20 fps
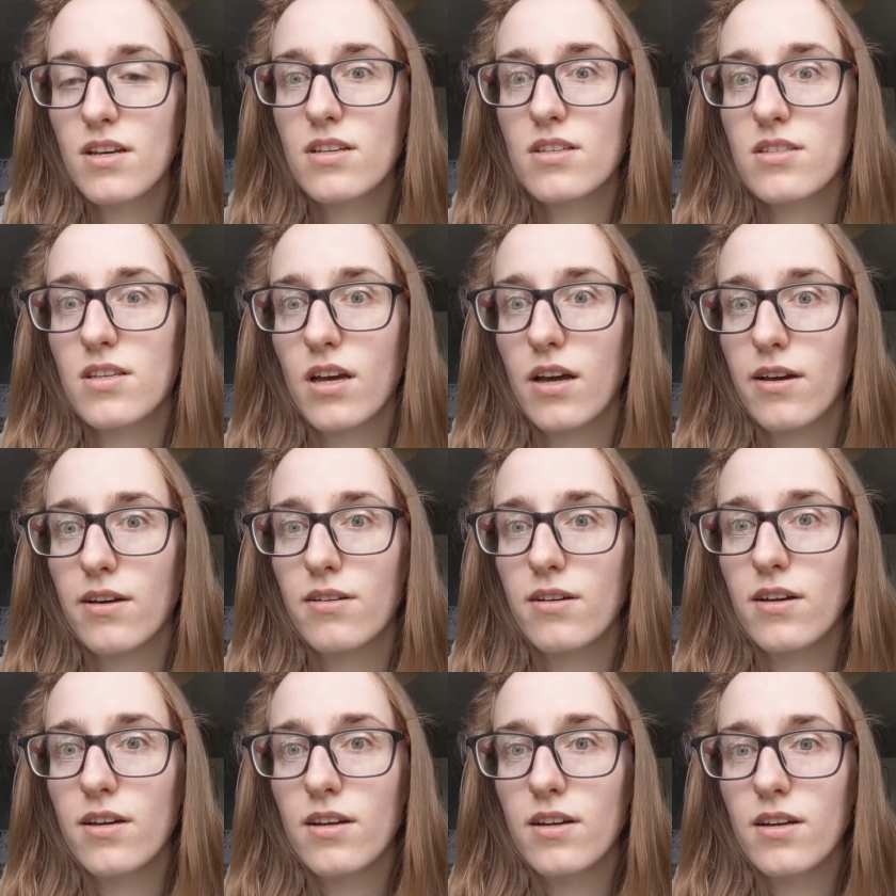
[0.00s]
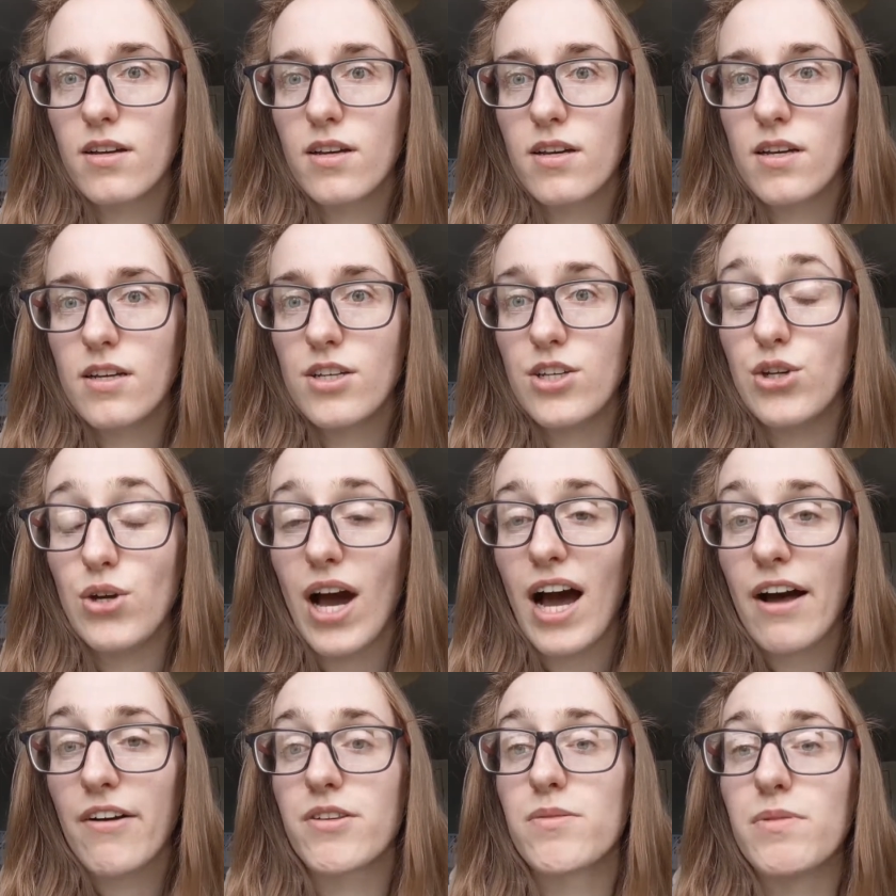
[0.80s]
So
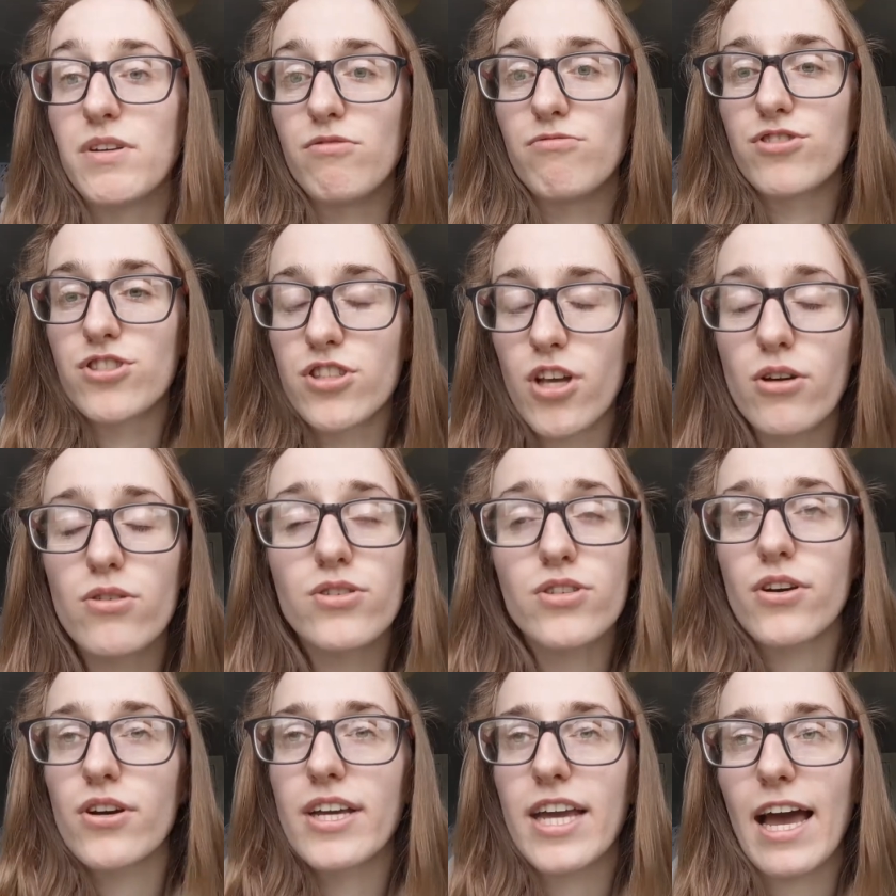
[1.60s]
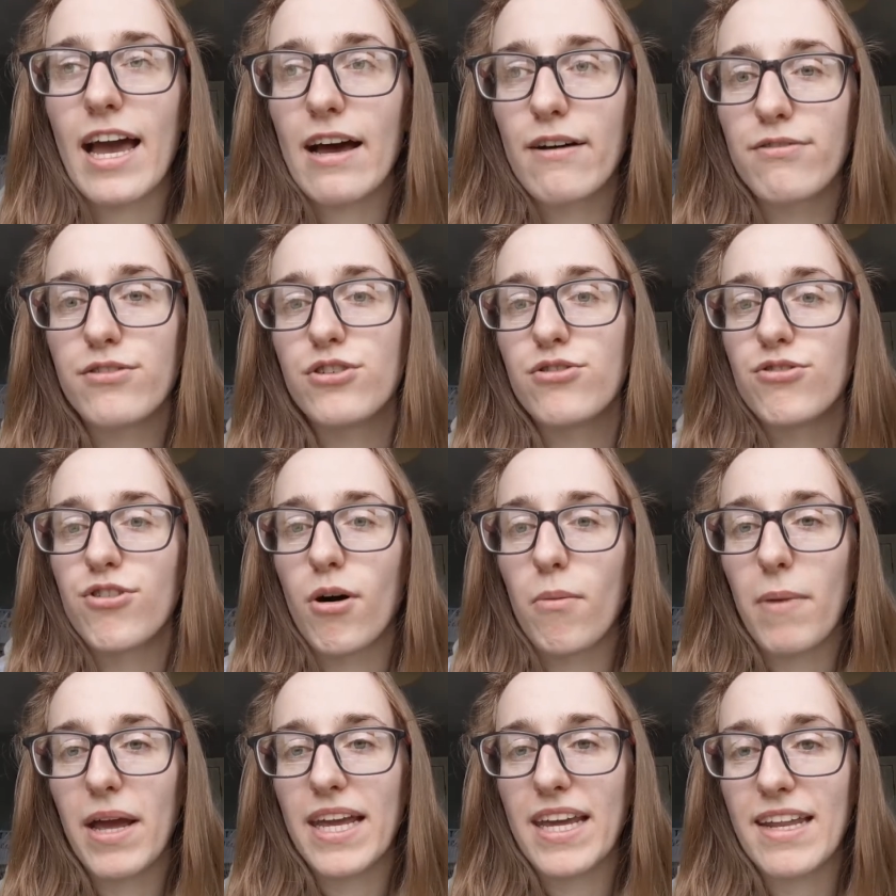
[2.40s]
you have to be so careful you're
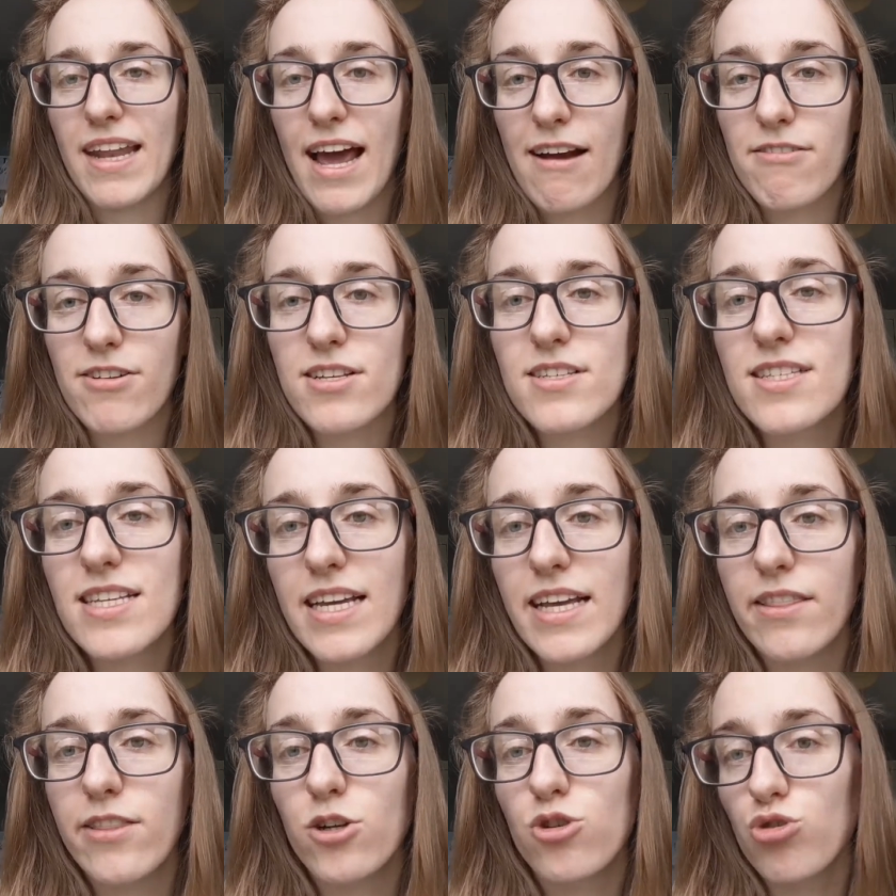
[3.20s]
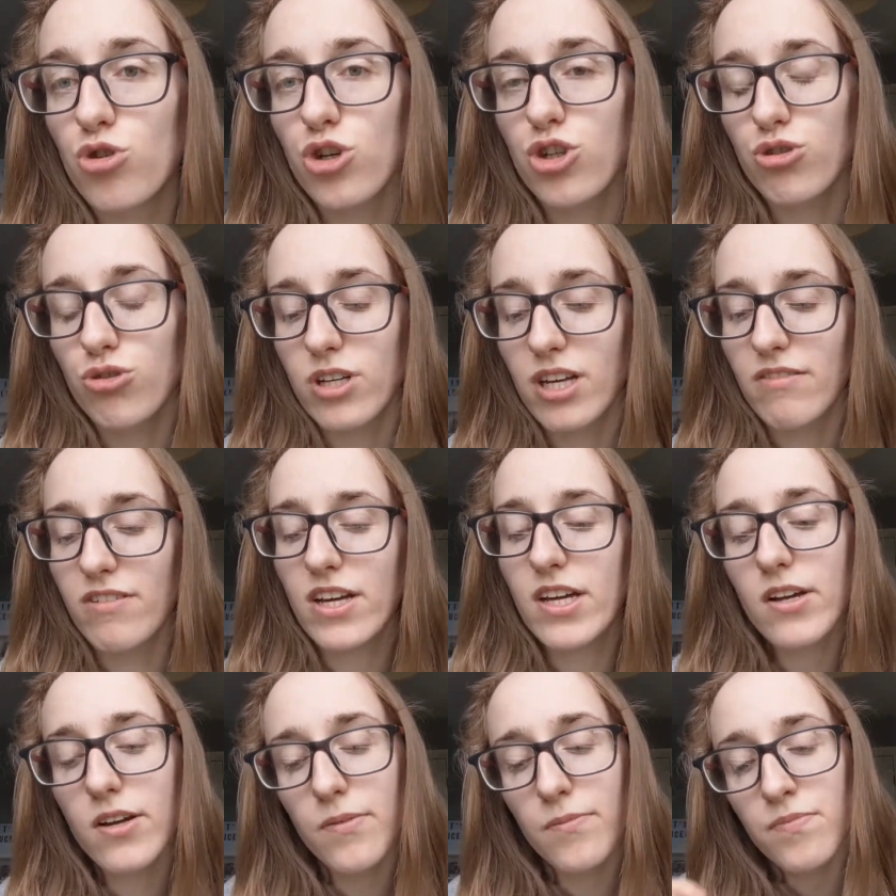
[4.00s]
not making errors in the drugs you're
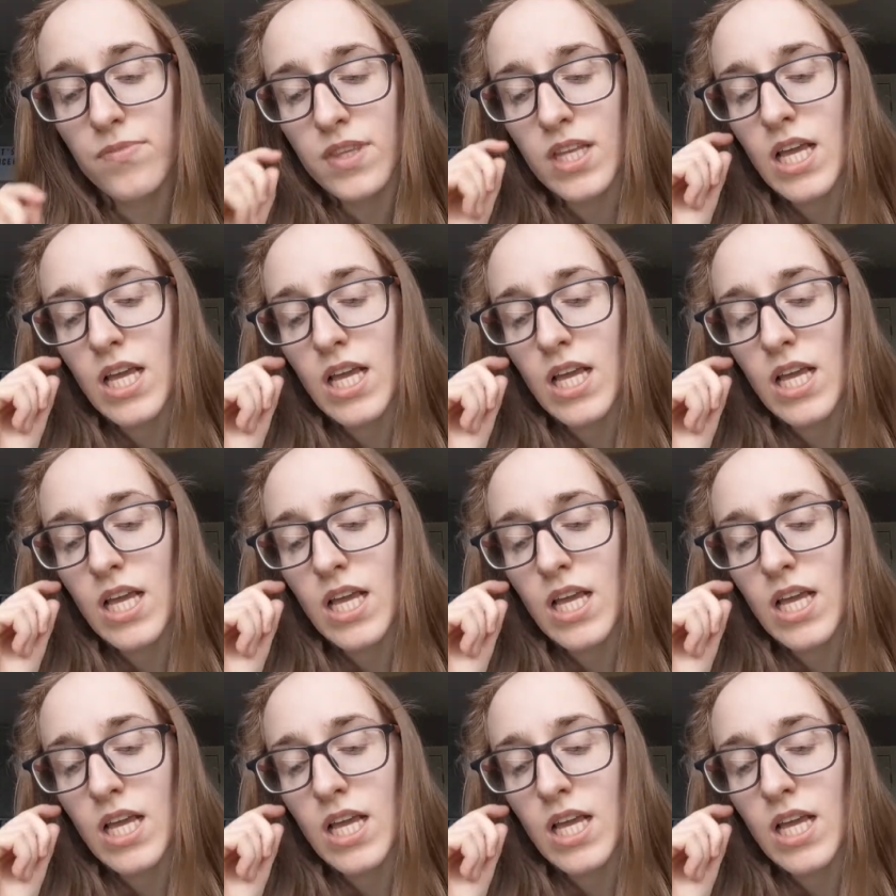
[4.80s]
giving.